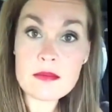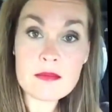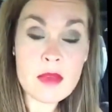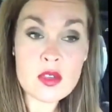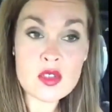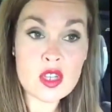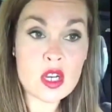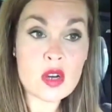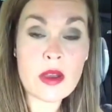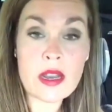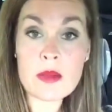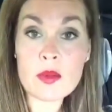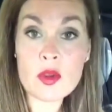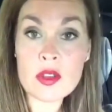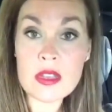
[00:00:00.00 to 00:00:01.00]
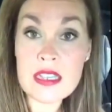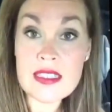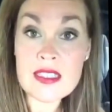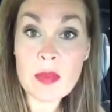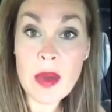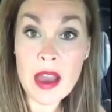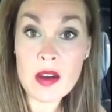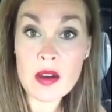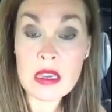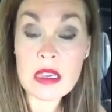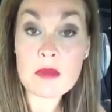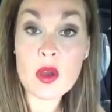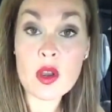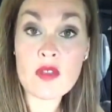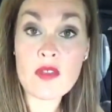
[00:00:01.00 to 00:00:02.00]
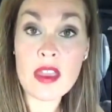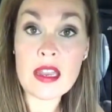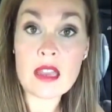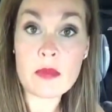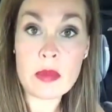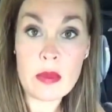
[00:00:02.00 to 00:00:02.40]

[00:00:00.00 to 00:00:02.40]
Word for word: most incredible and inspiring and motivating